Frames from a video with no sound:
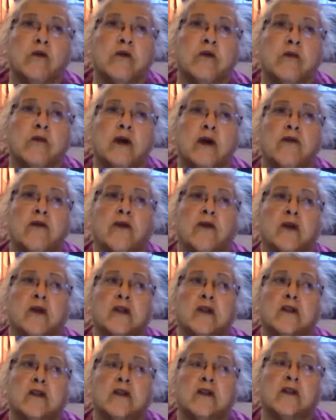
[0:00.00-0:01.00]
my
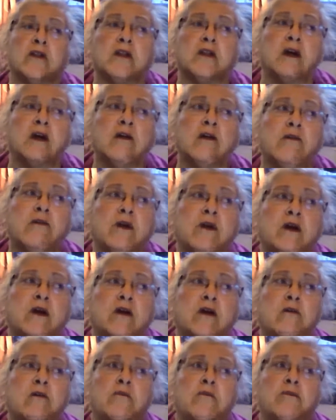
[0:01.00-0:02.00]
friends and stuff.
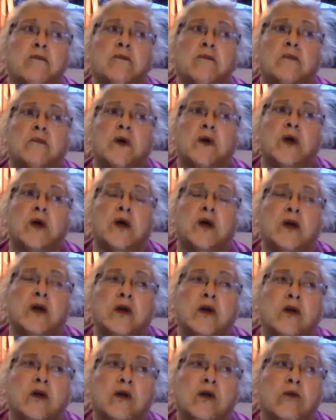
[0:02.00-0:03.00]

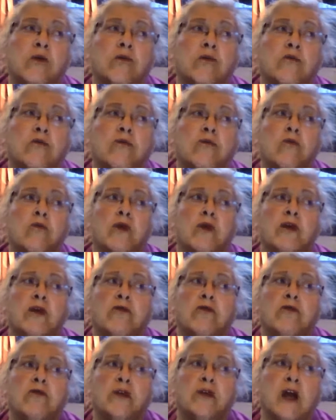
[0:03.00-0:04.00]
You know, we
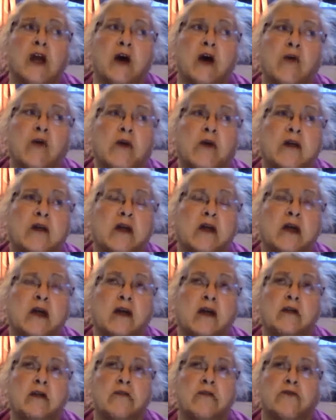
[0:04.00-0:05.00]
usually always kind
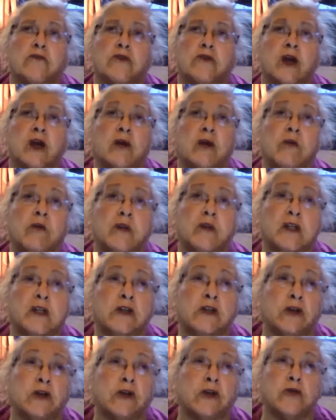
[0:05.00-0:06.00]
of check with
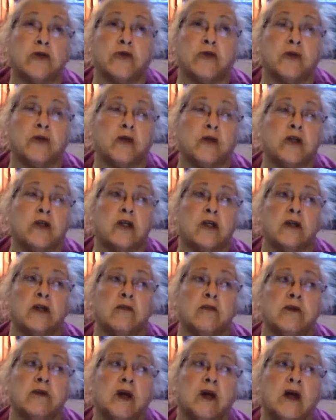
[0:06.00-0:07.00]
each other to see
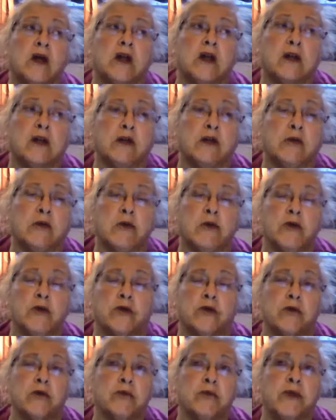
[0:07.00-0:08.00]
if the other
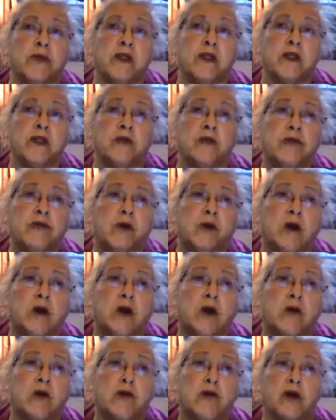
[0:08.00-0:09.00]
person's busy or
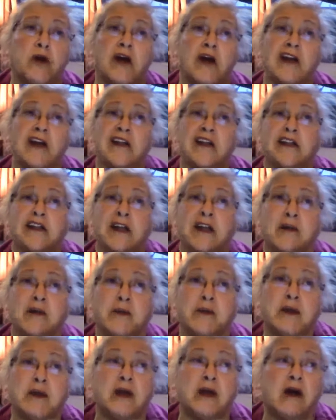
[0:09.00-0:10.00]
not, or kind of set
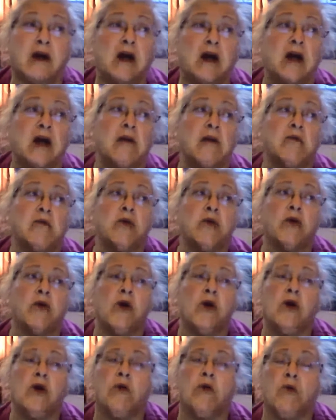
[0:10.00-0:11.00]
up a time or
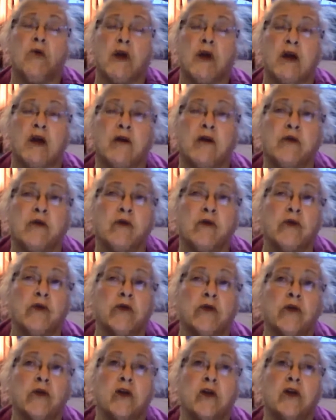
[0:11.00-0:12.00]

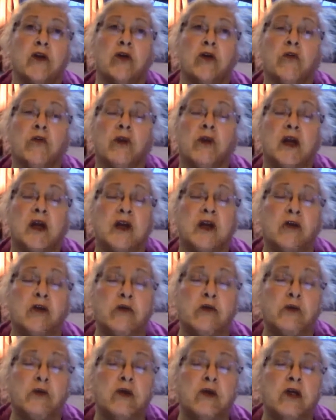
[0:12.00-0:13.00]
whatever, you know. But I
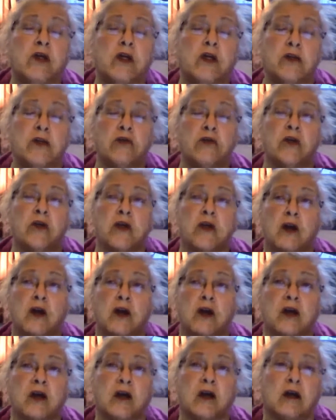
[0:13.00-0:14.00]
do really enjoy
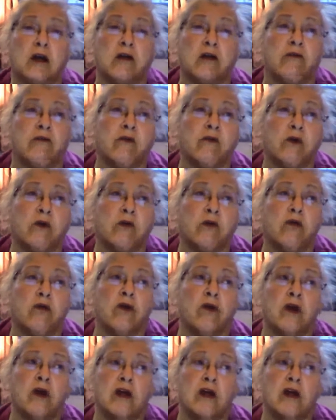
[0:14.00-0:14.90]
talking on the phone.